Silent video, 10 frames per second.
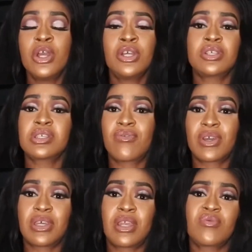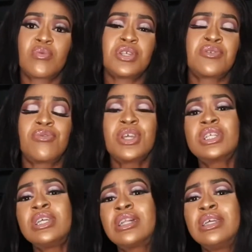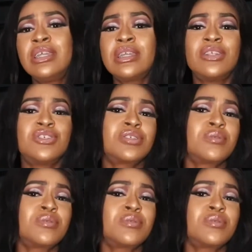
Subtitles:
just the fact that everywhere is freshly clean and it just